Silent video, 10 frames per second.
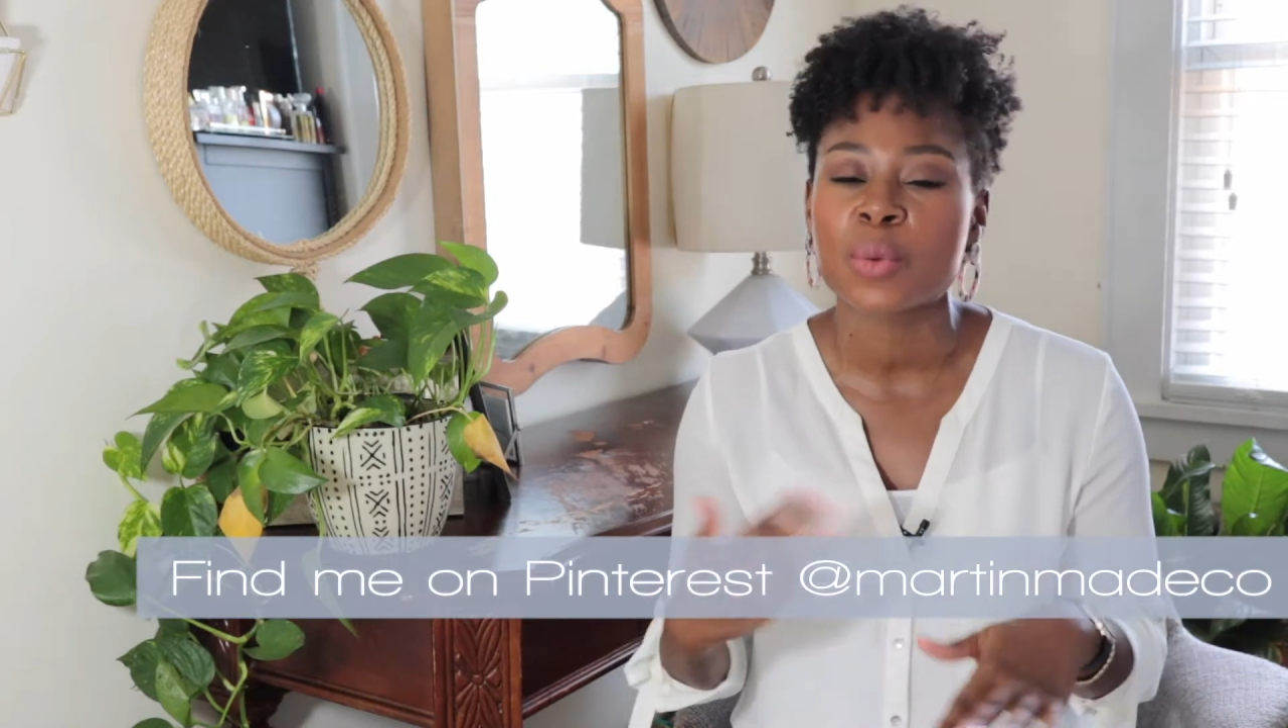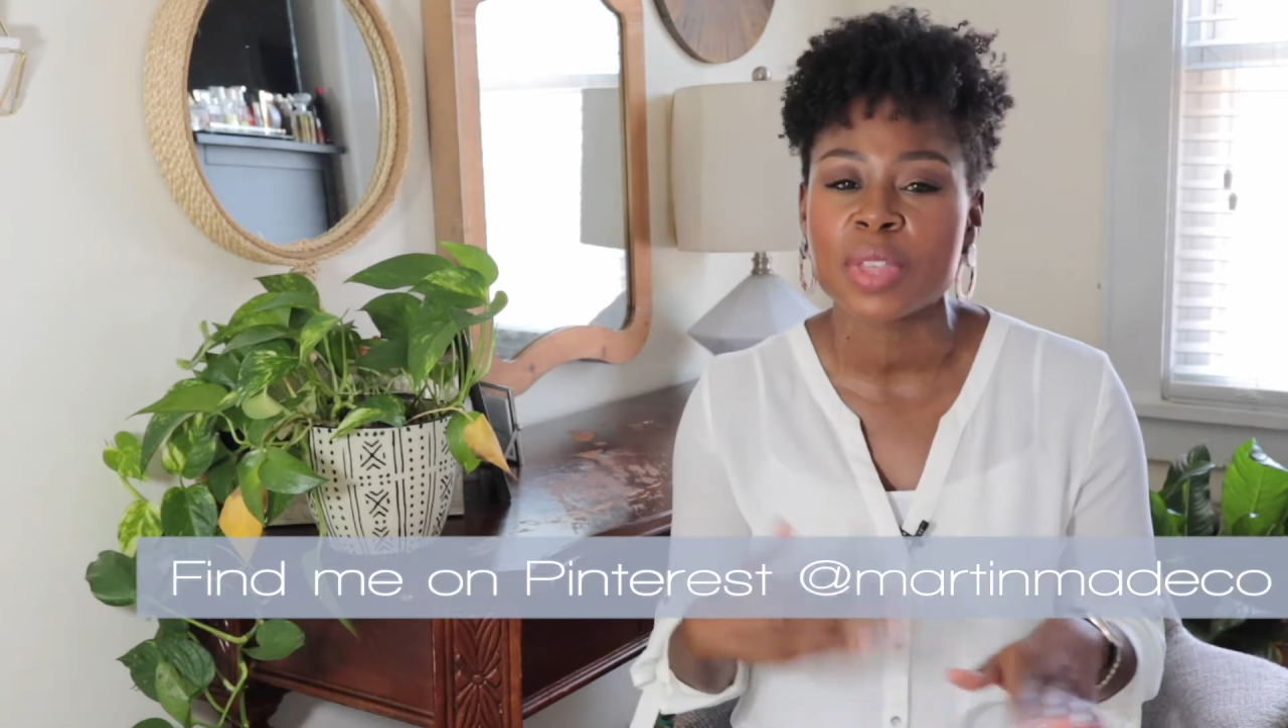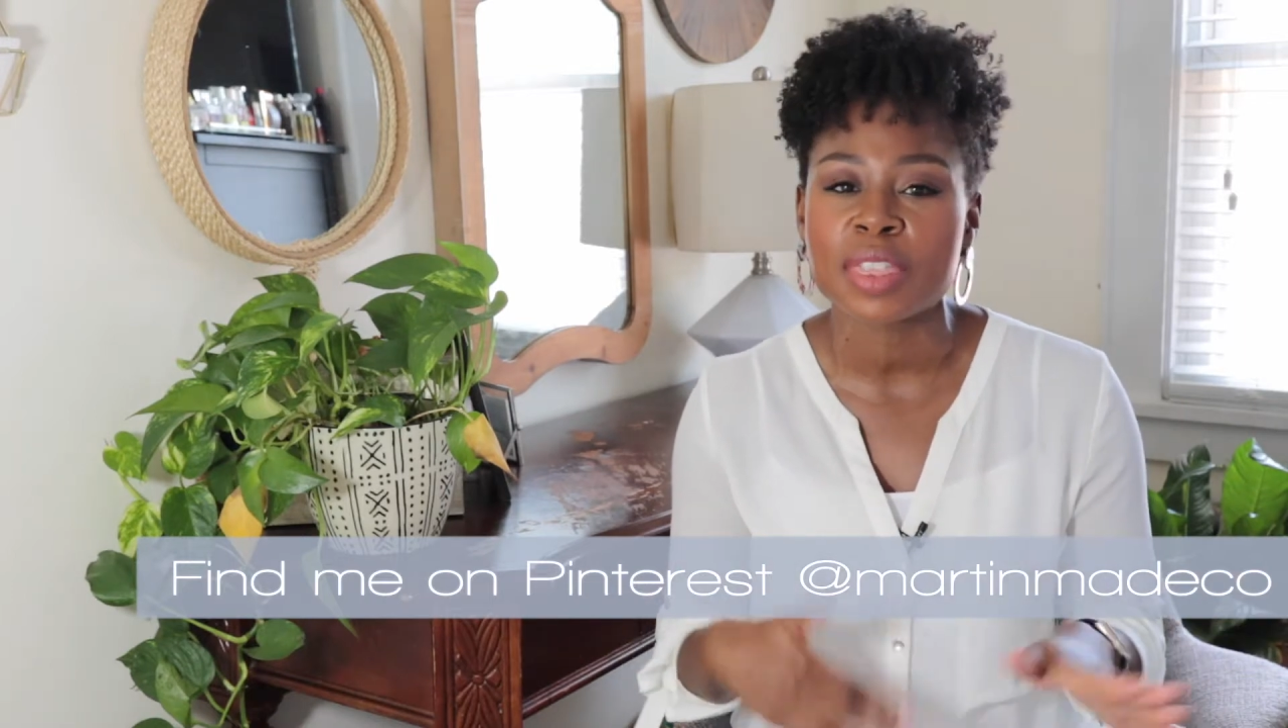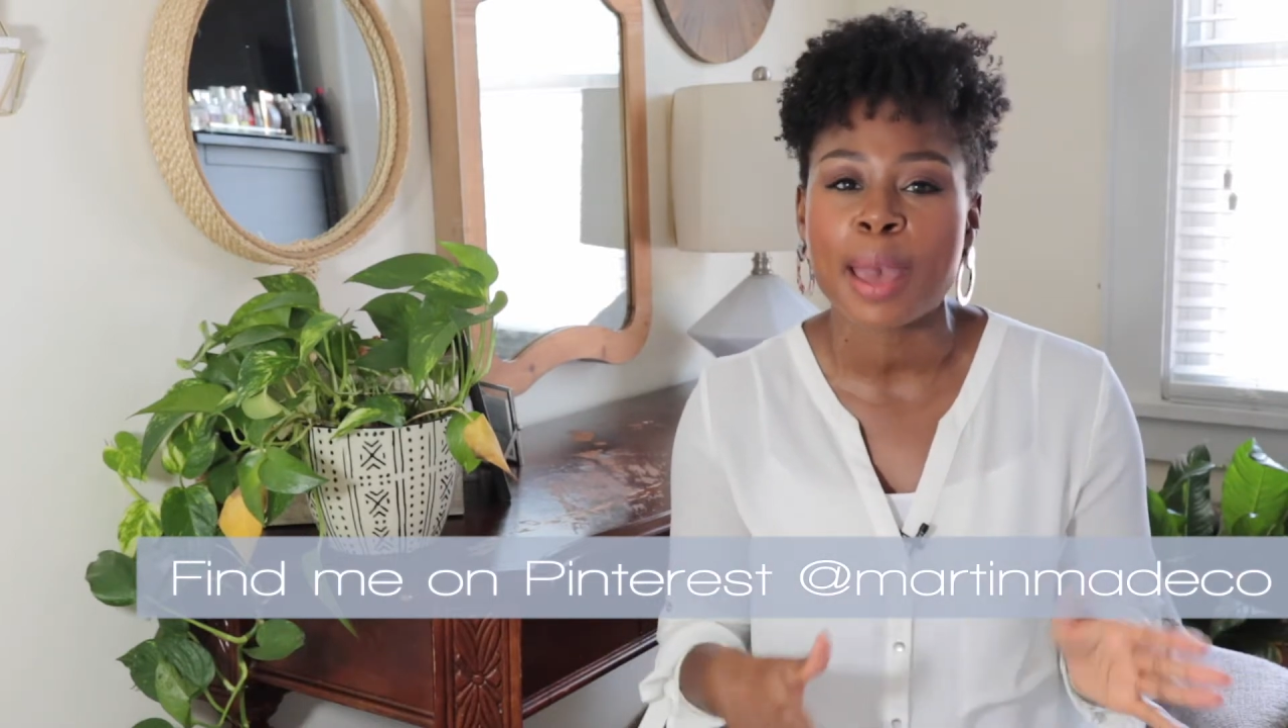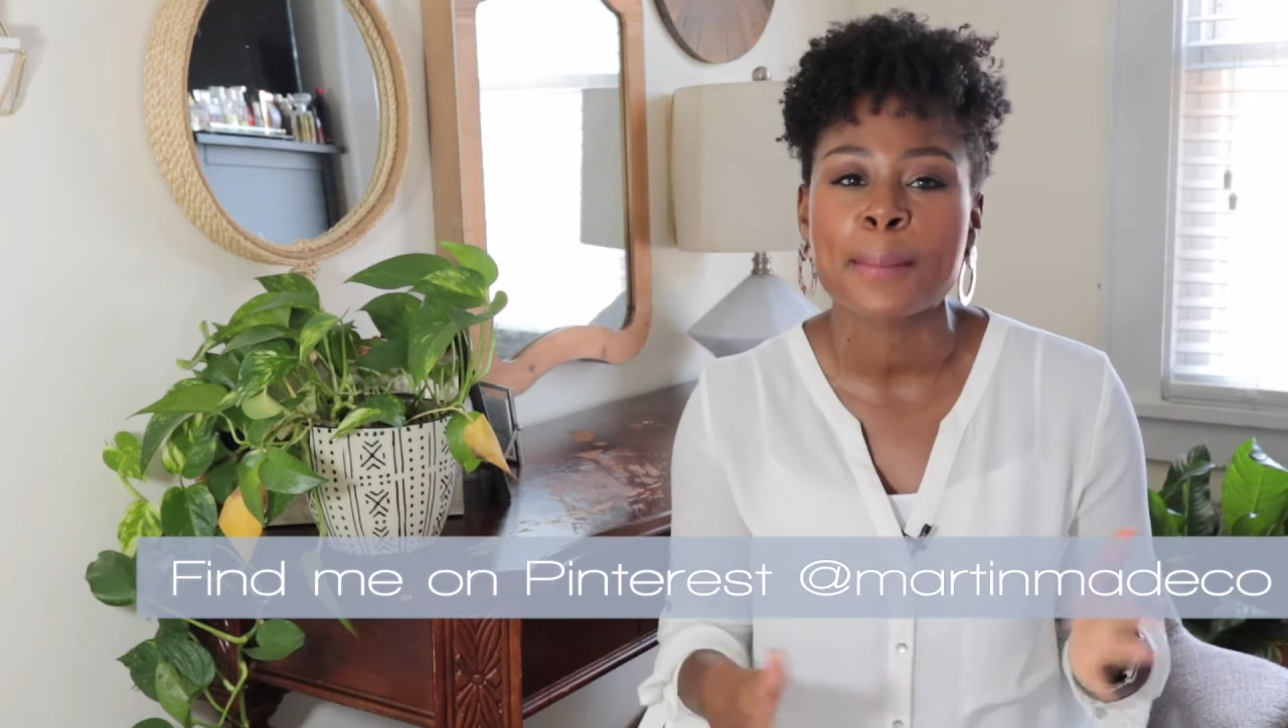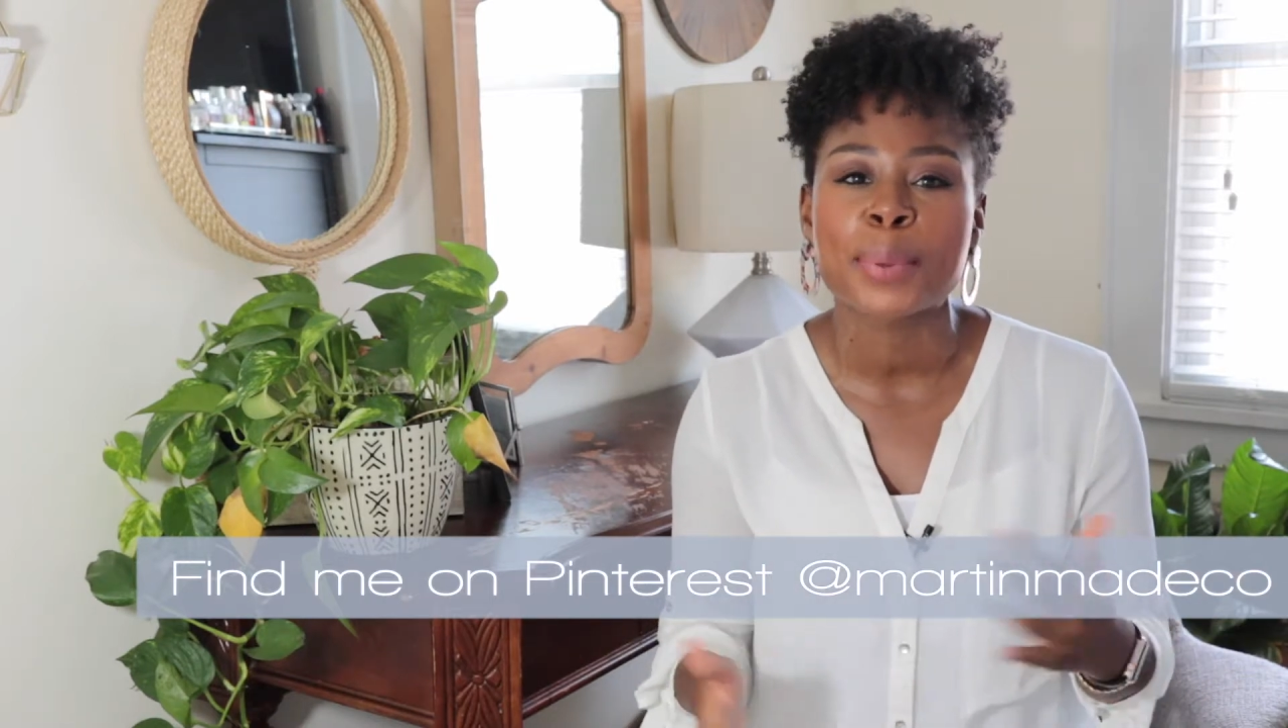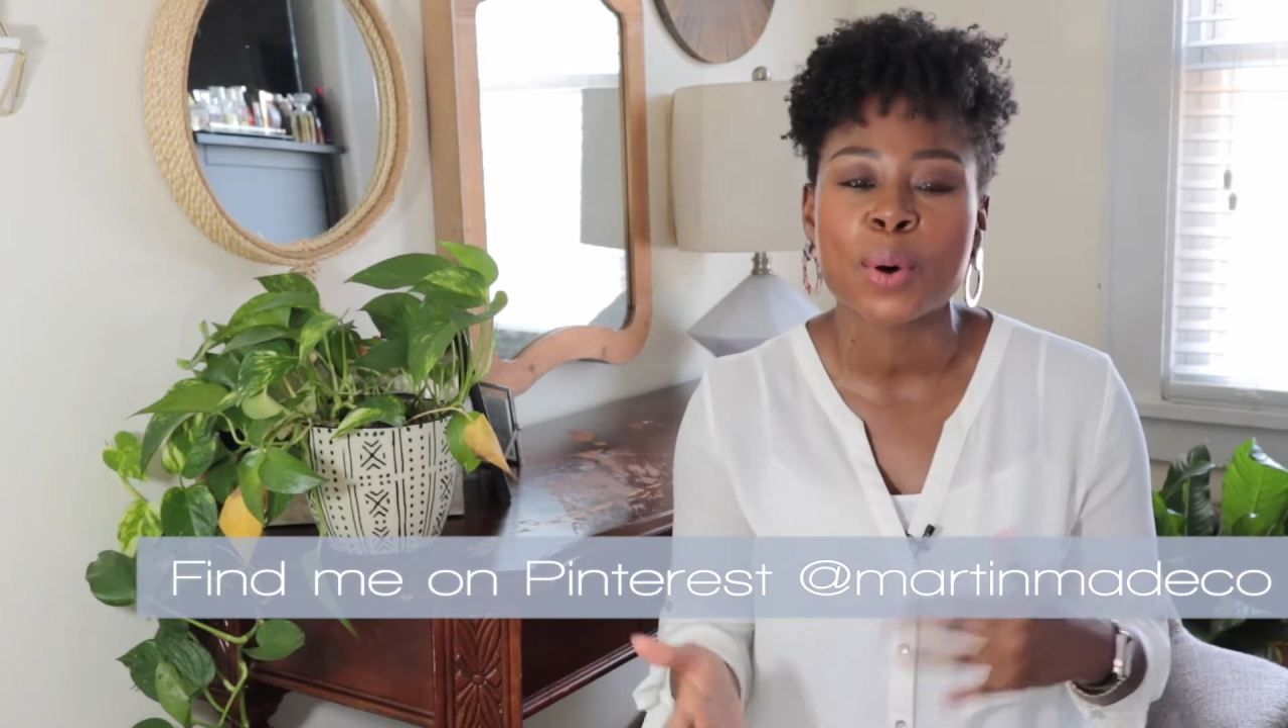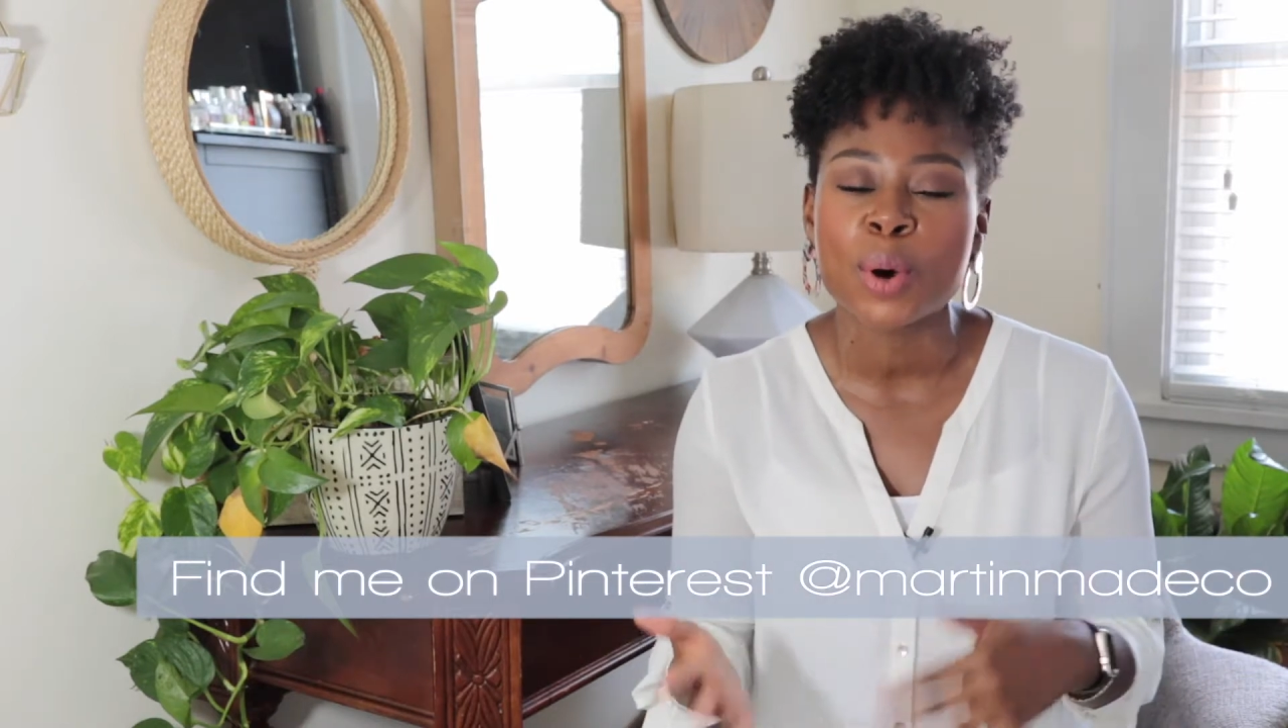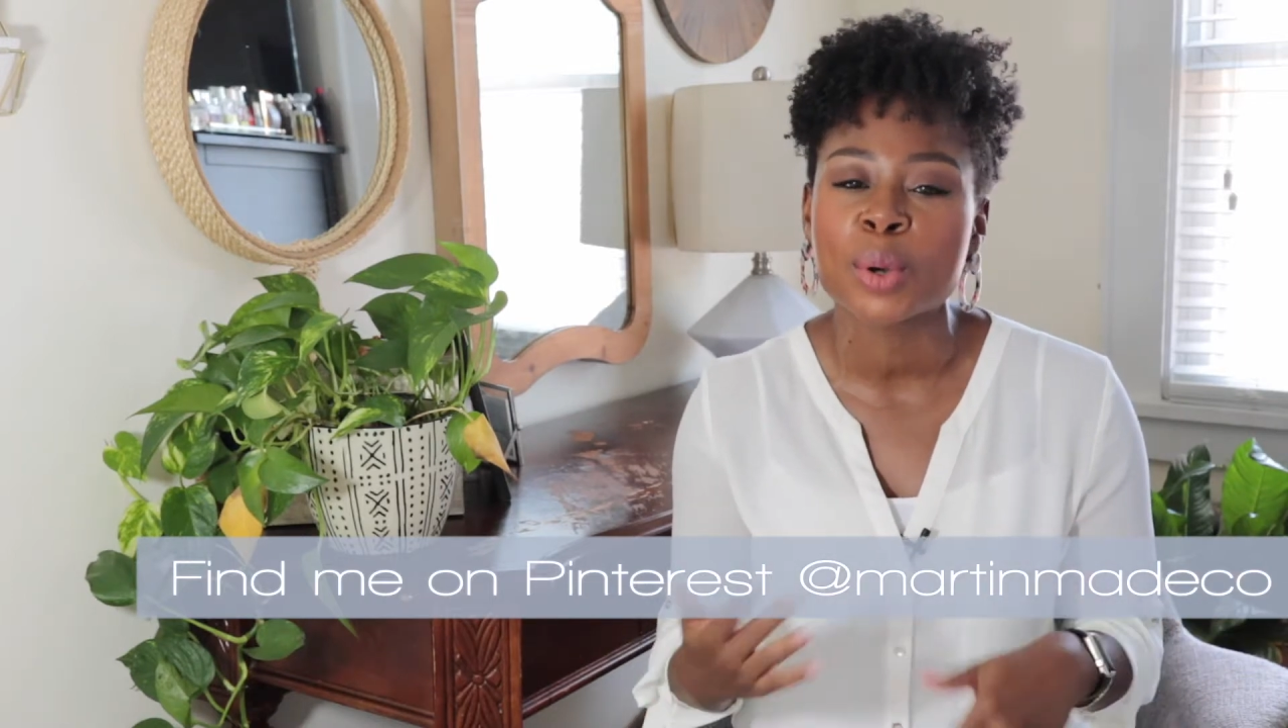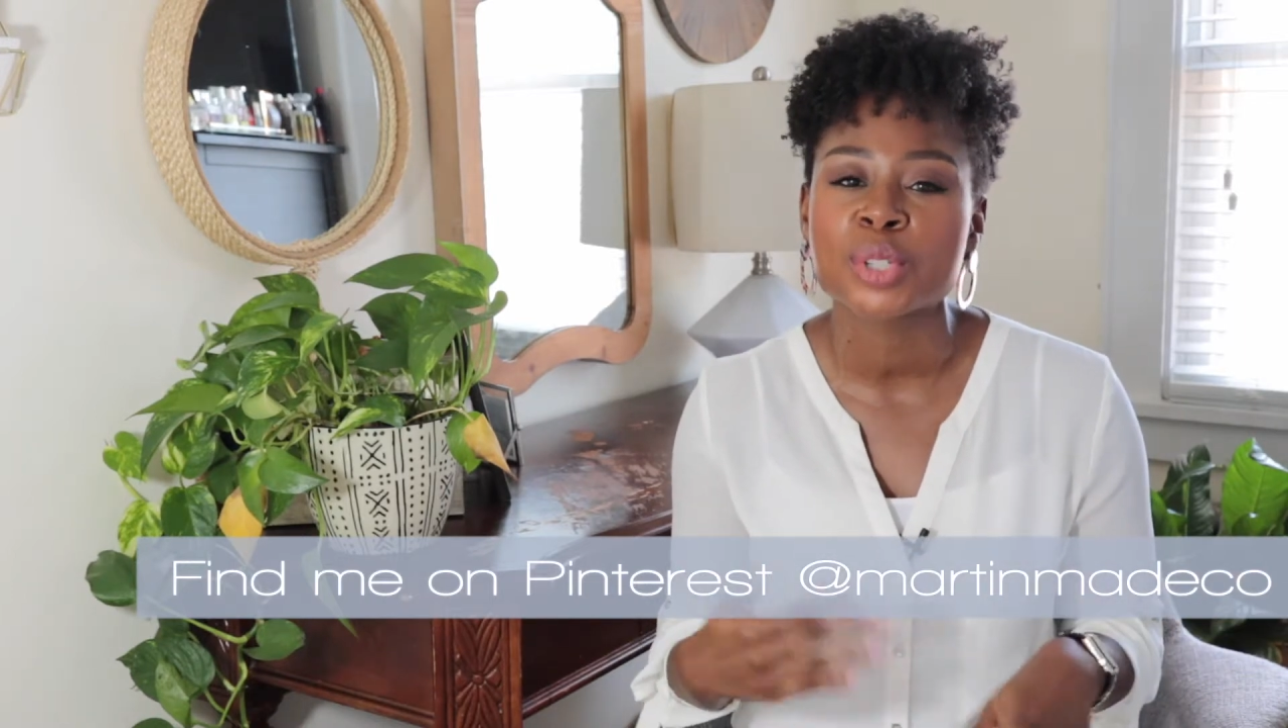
with that boho